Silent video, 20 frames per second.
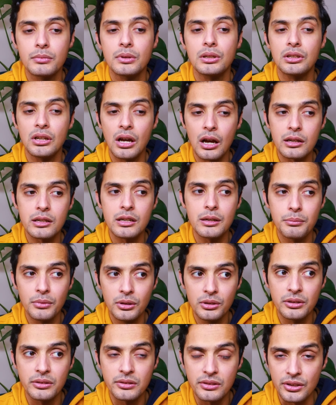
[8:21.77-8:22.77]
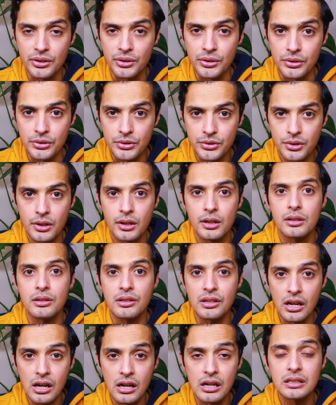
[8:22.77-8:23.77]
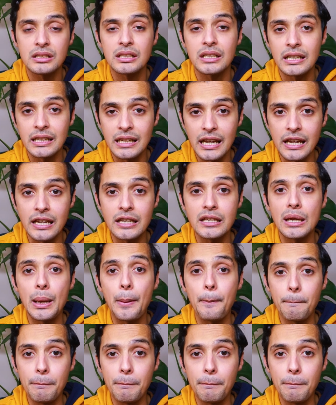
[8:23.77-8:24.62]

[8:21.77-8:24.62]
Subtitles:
Not in a million years. Not in a